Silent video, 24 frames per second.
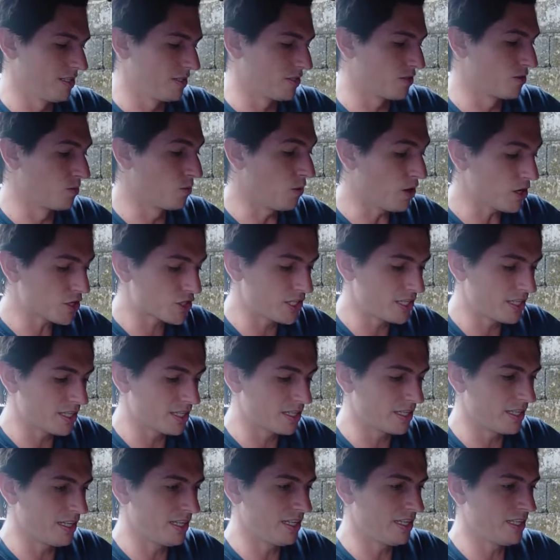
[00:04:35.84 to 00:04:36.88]
So
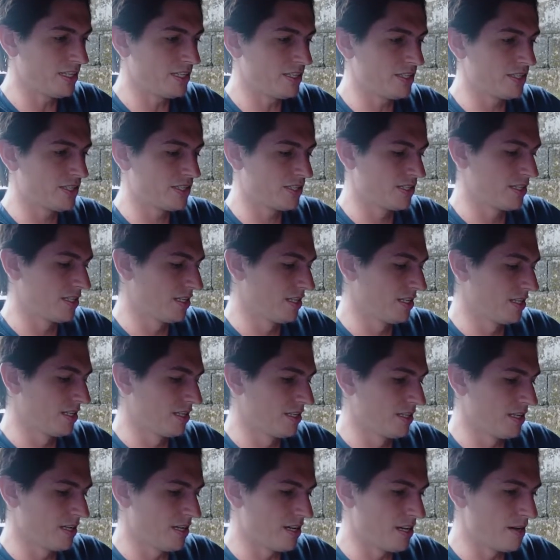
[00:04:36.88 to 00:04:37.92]
washing is
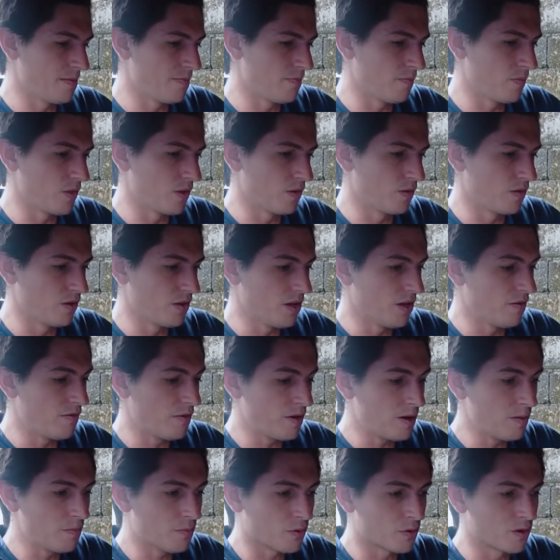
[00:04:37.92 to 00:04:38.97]
a
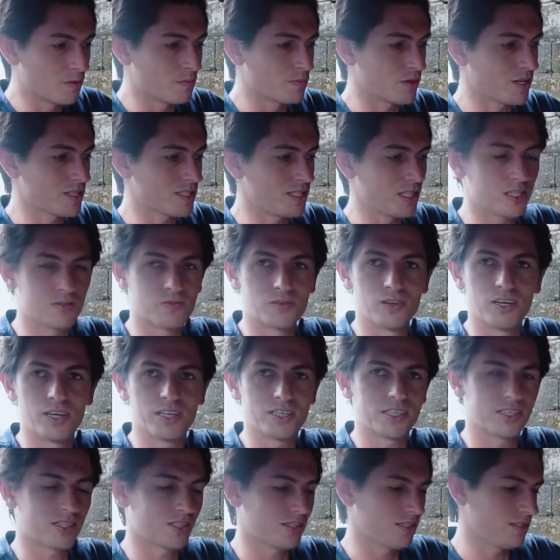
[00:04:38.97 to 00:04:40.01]
very important process for
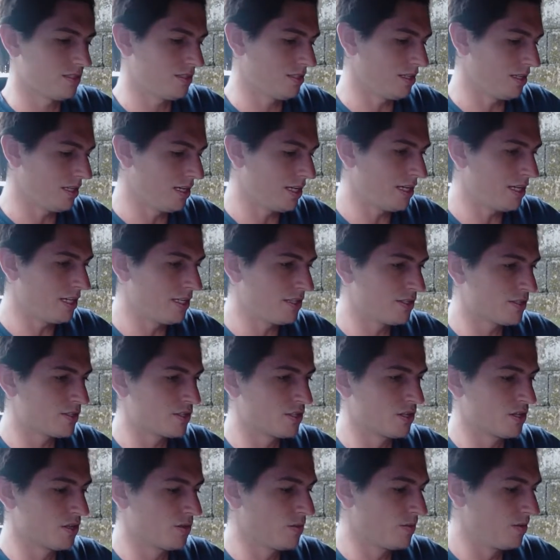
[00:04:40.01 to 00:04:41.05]
us, and
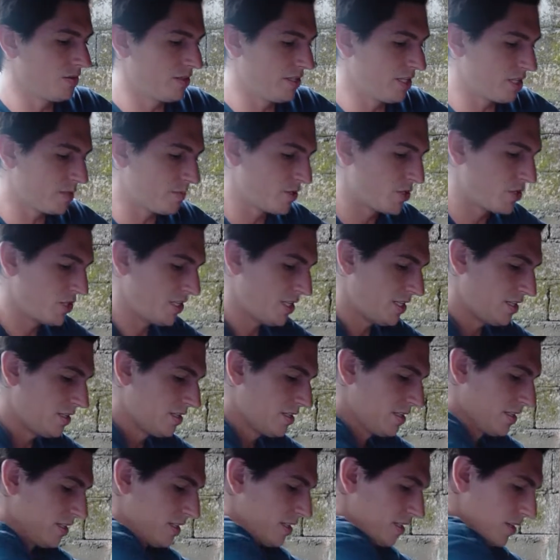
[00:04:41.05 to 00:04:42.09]
so this machine
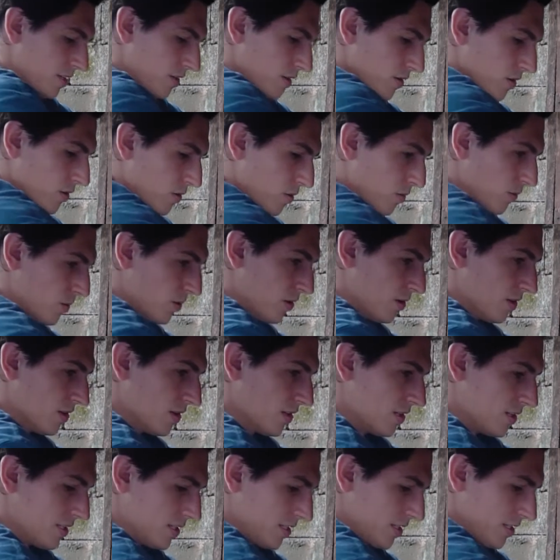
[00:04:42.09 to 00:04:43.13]

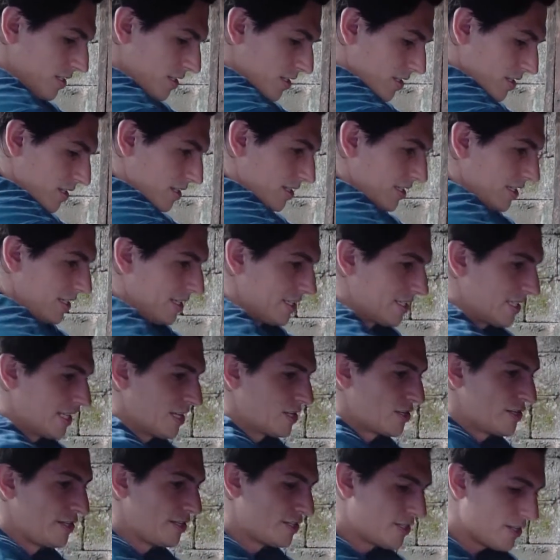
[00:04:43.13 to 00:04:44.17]
will
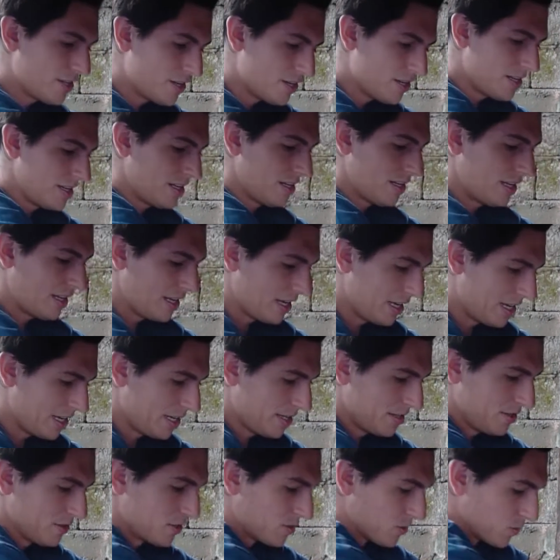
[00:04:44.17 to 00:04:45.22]
essentially turn
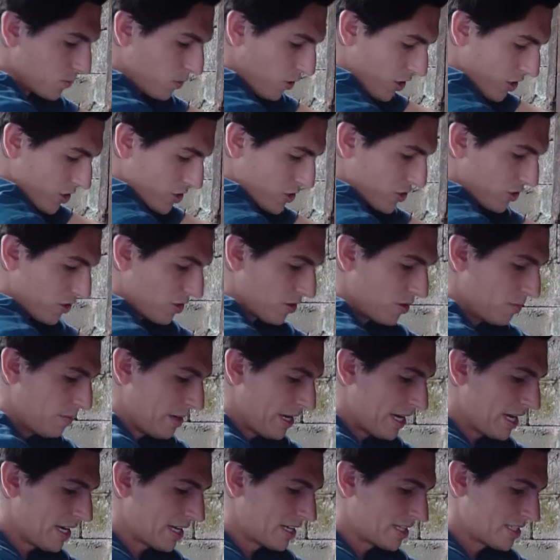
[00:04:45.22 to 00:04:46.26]
and wash all the
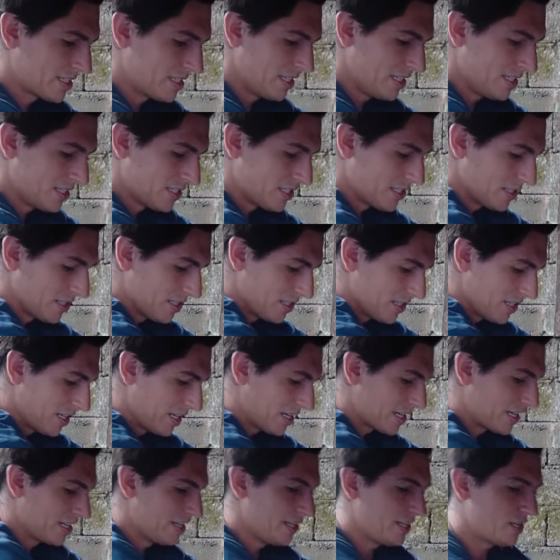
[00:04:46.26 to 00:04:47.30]
bags into a
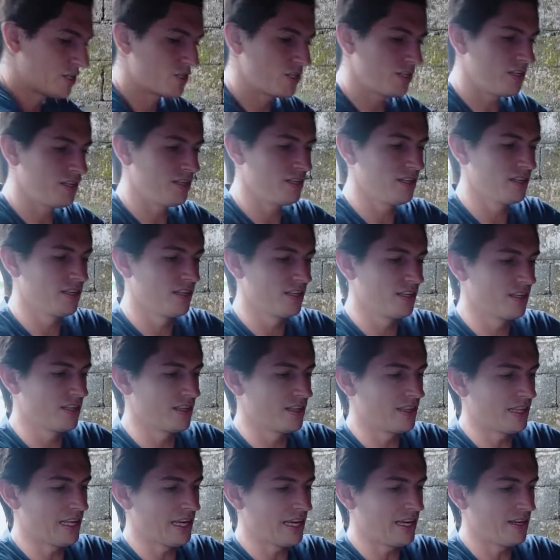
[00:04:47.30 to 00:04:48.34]
condition
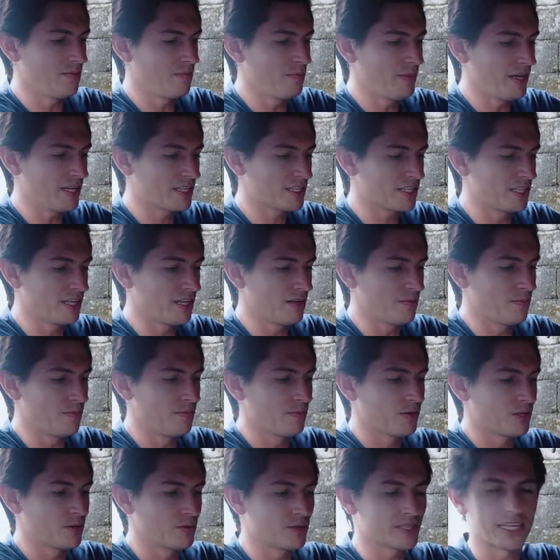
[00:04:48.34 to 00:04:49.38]
that makes them
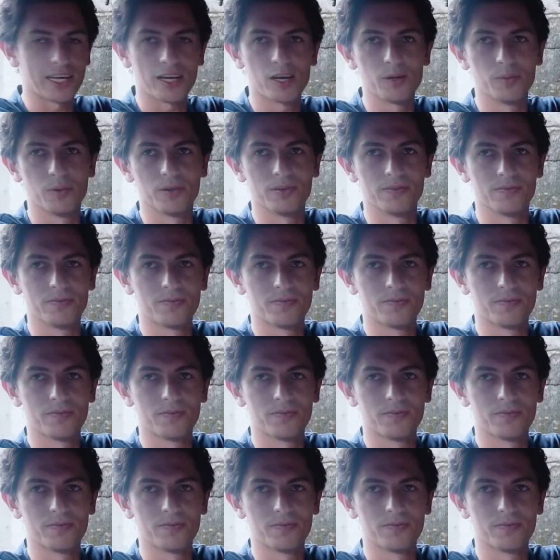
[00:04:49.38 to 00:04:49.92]
recyclable.